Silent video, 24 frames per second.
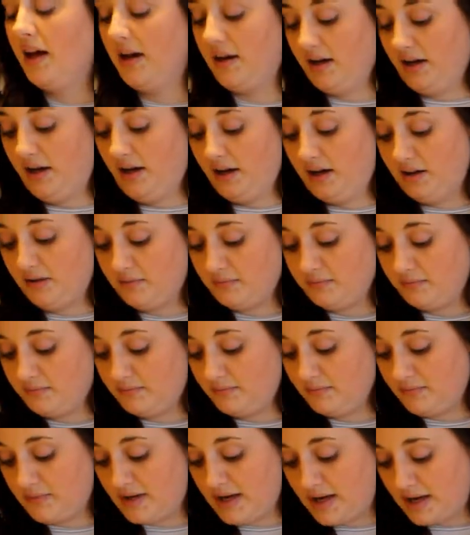Um,
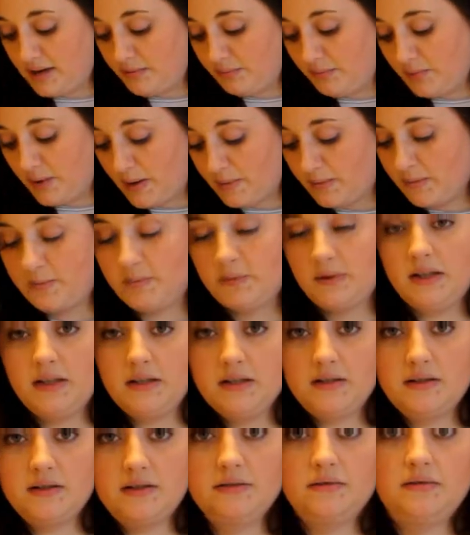I'm probably
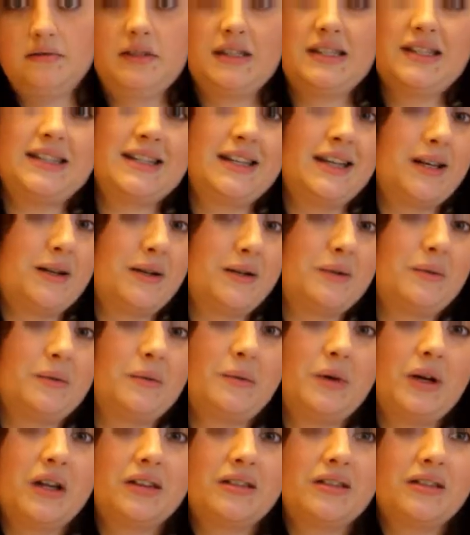gonna have to stick
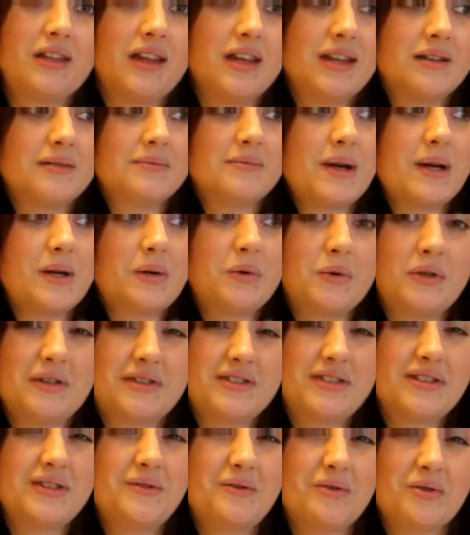with like my
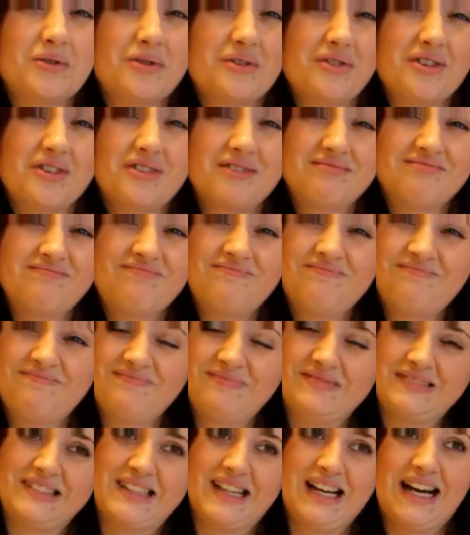quilted northern,
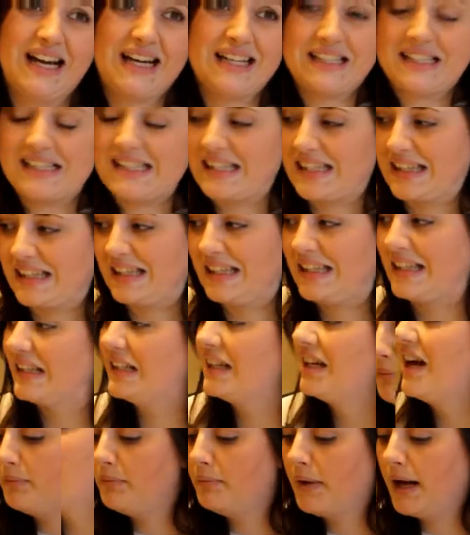honestly.
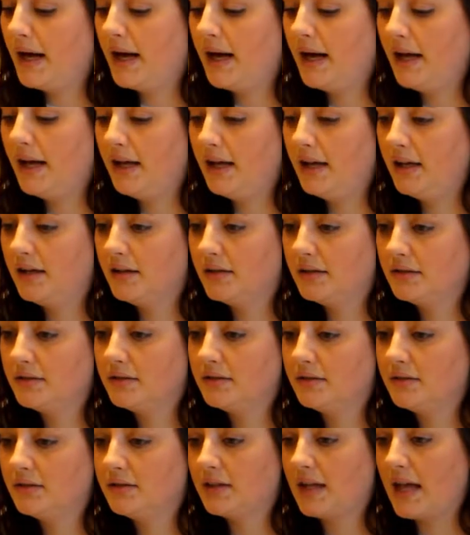My
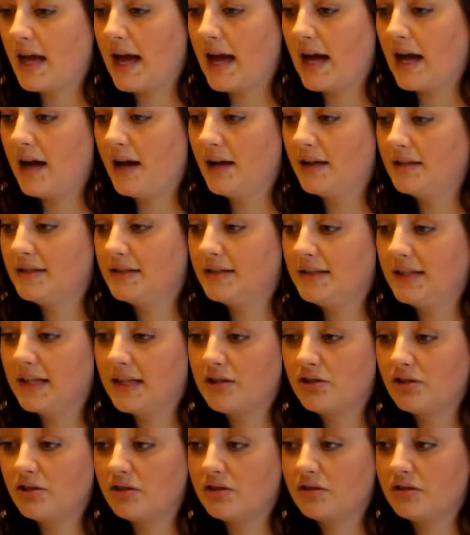
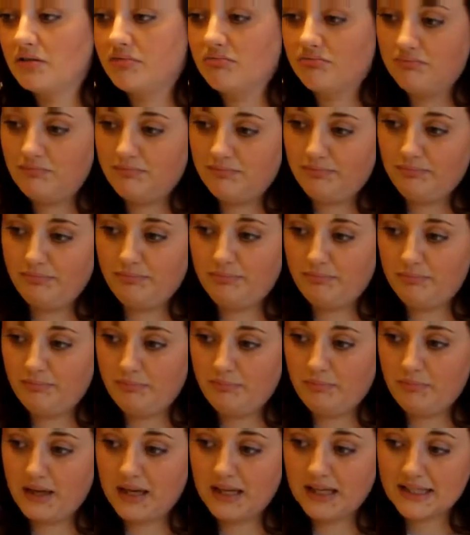dish
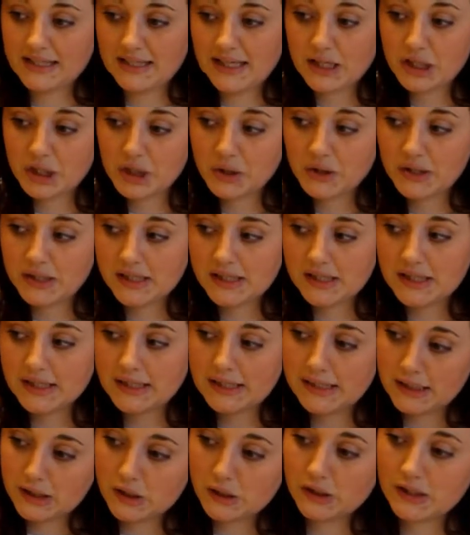
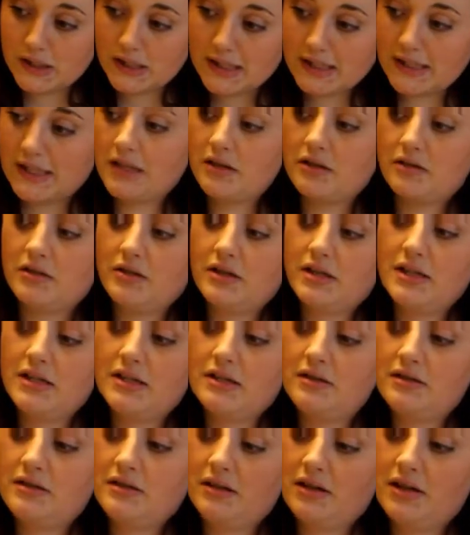accessories, dishes
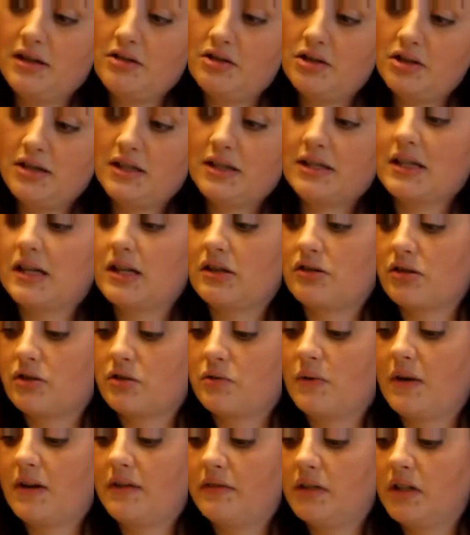accessories, kitchen
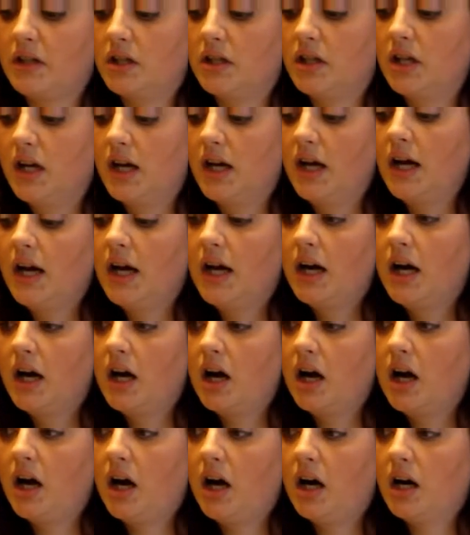accessories, whatever,
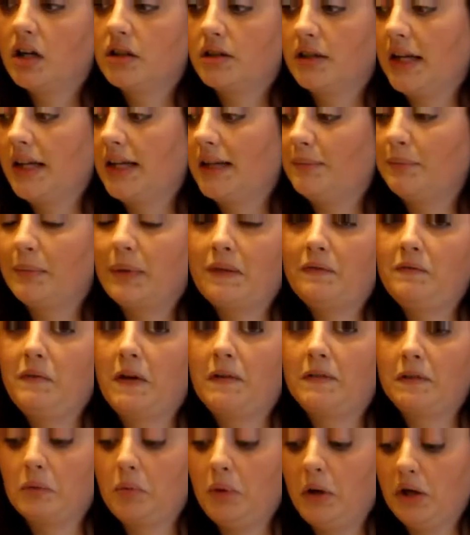are like my
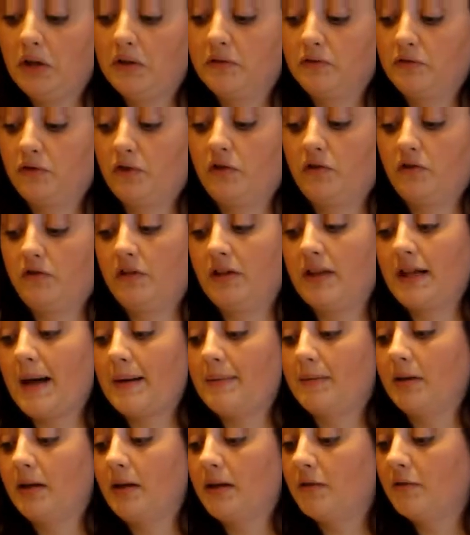favorite part of Grove
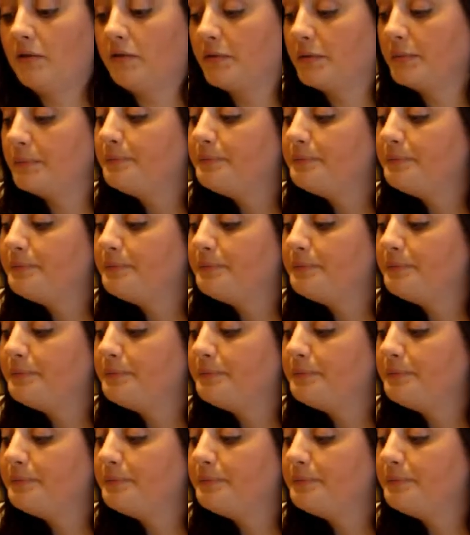Collaborative.